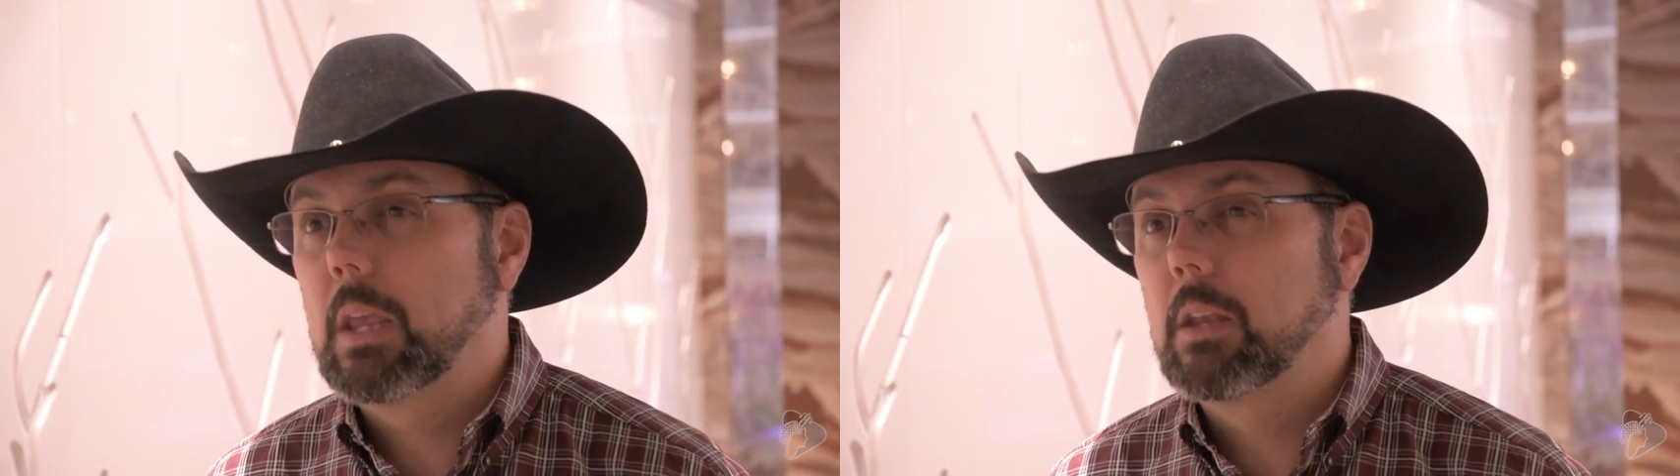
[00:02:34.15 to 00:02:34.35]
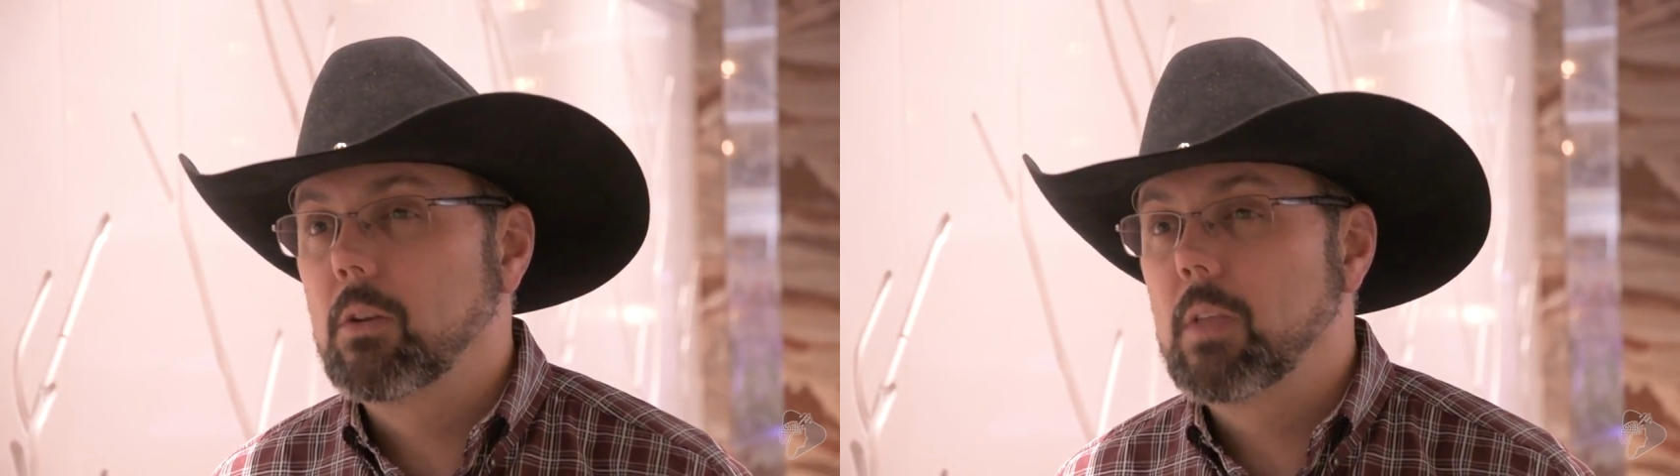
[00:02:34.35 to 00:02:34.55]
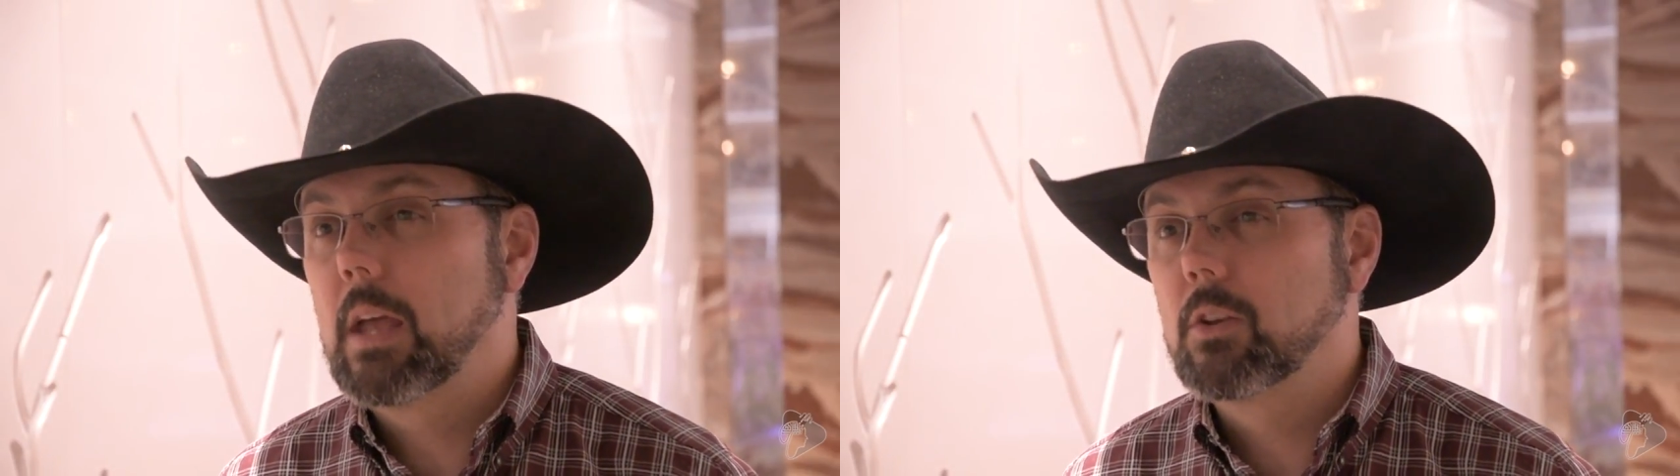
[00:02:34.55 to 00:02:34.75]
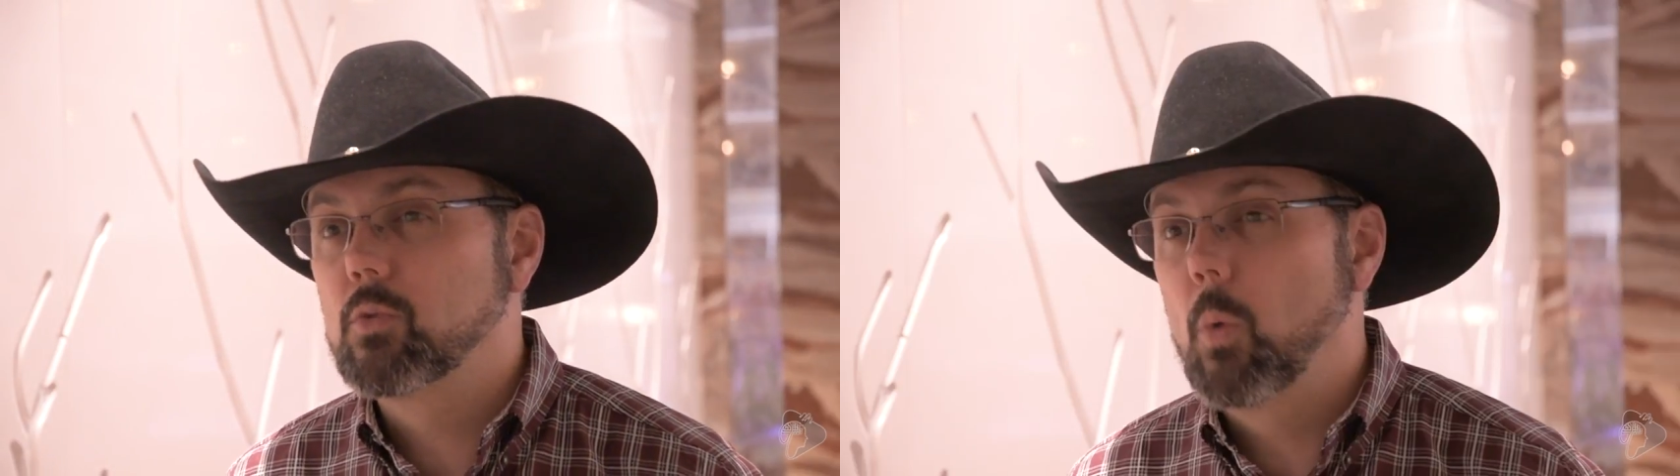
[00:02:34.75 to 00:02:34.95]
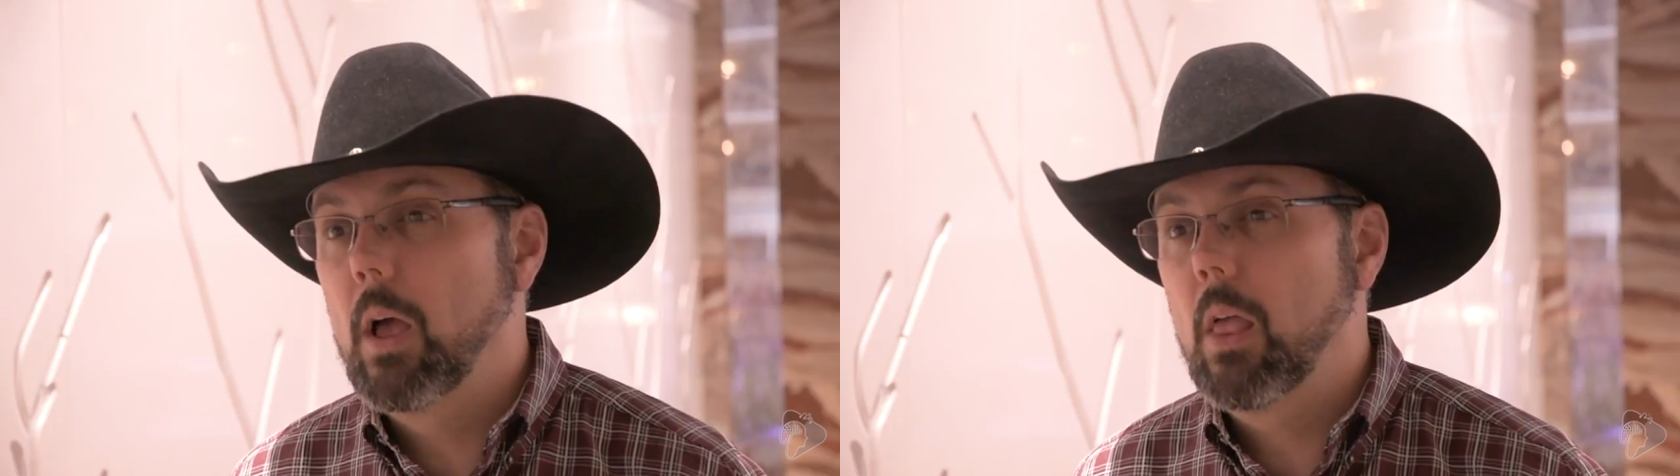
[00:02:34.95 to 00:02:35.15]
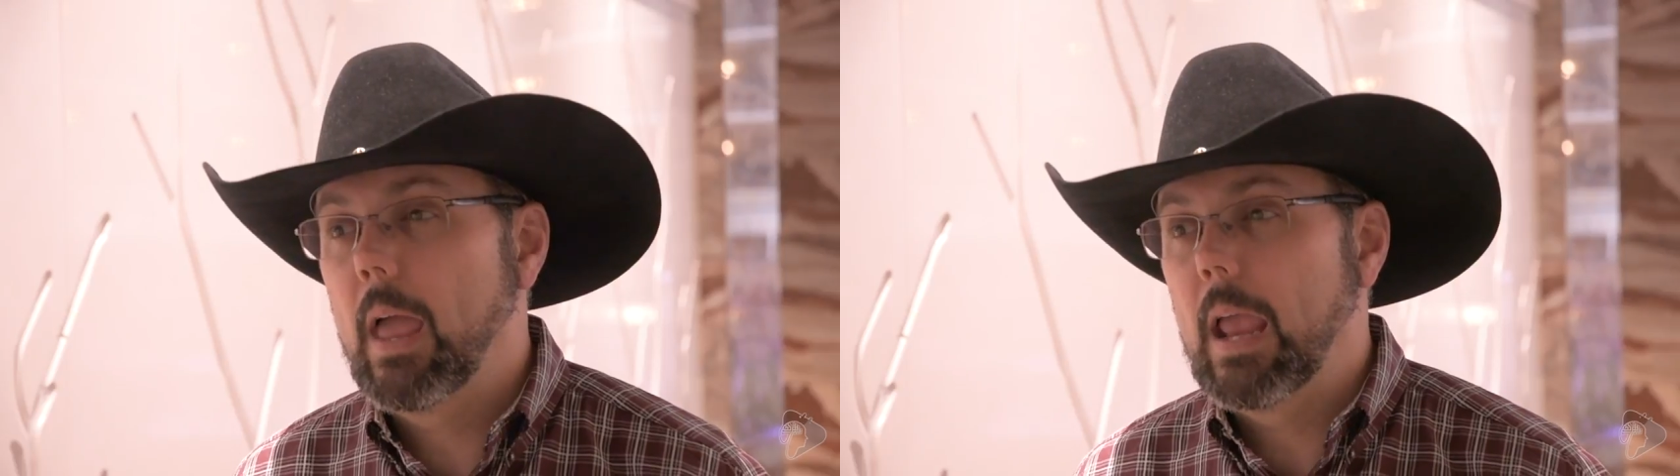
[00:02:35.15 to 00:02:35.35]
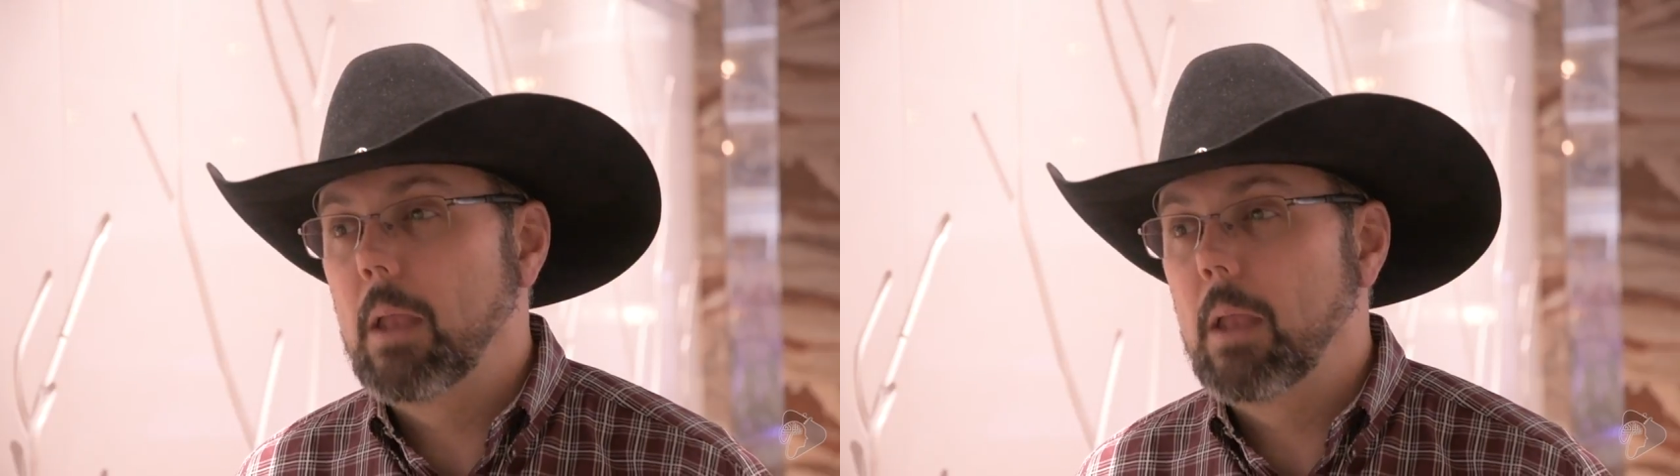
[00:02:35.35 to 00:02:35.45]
they can do that as well.